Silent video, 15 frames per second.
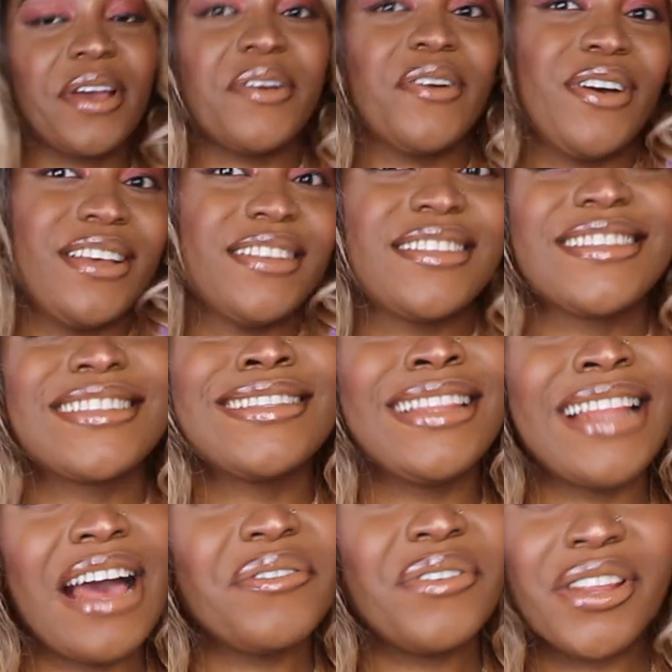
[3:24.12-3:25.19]
I got is this
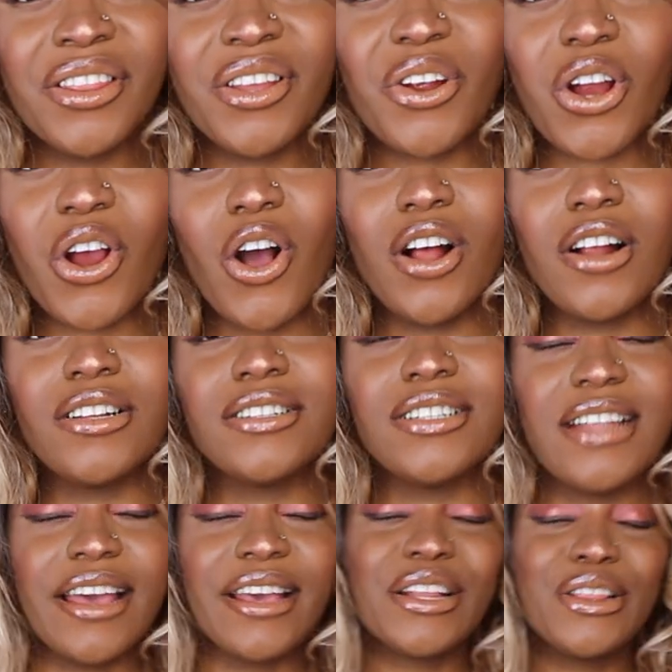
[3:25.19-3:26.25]
lavender color.
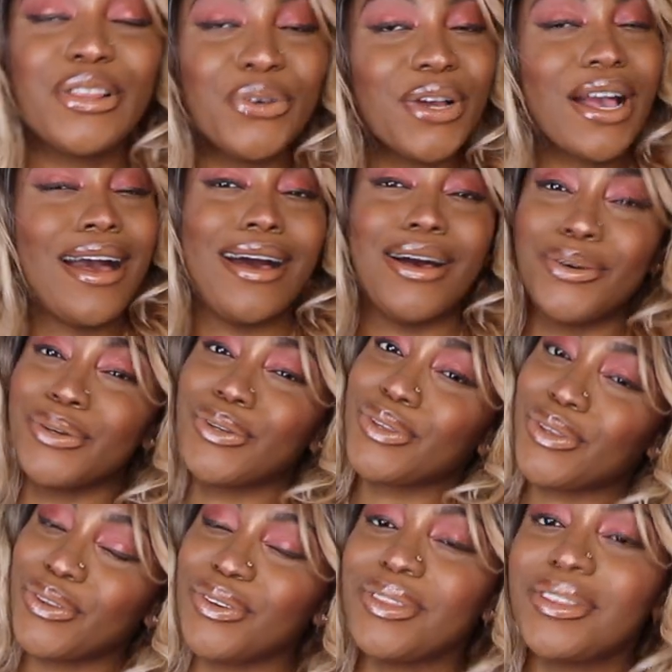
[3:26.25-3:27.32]
Like, look how
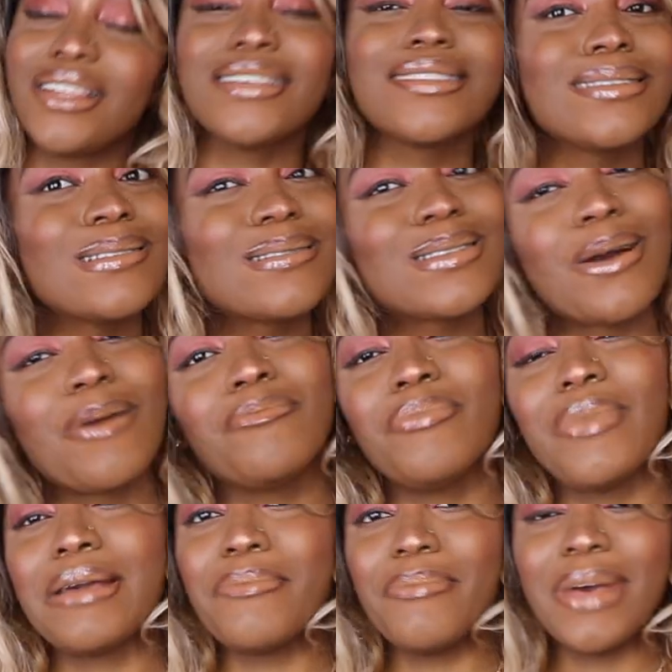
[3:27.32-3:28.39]
good this looks
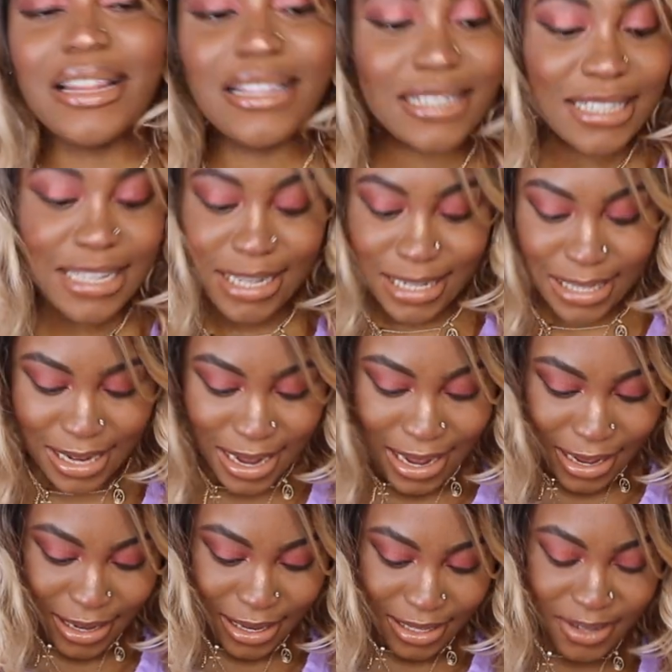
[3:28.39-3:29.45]
on my melanin.
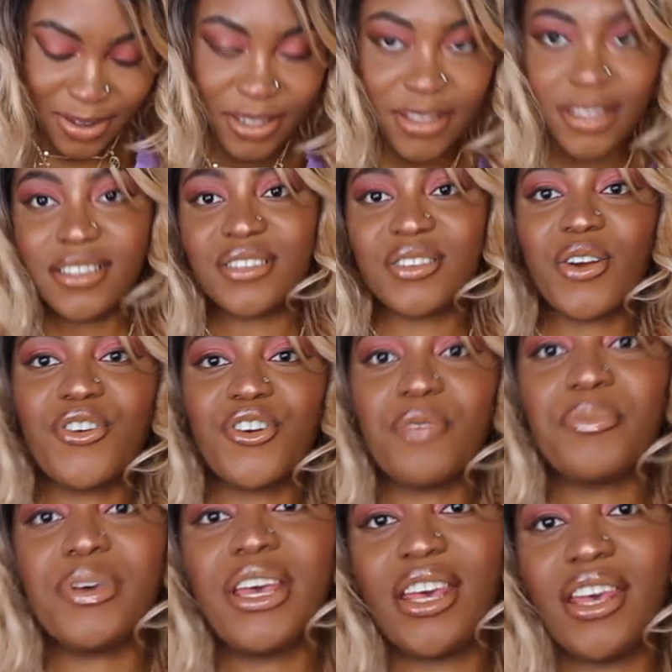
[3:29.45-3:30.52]
It's got this
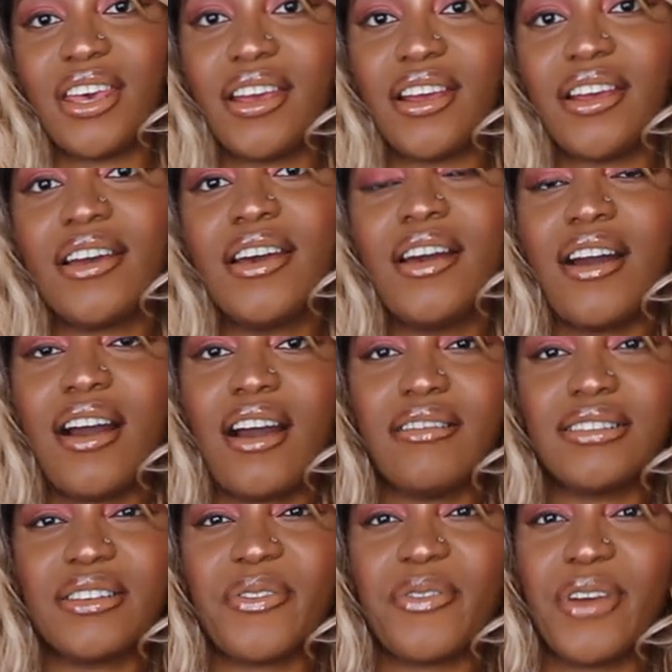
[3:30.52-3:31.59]
crop here. I
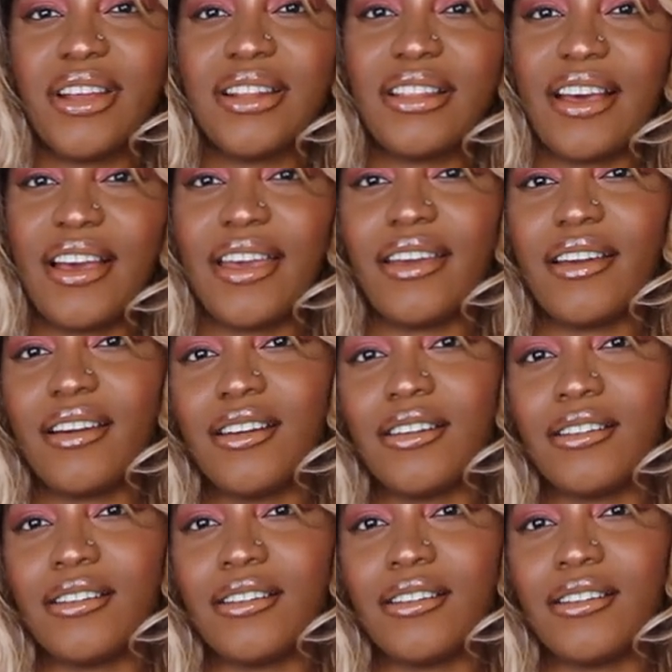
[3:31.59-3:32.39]
was afraid like,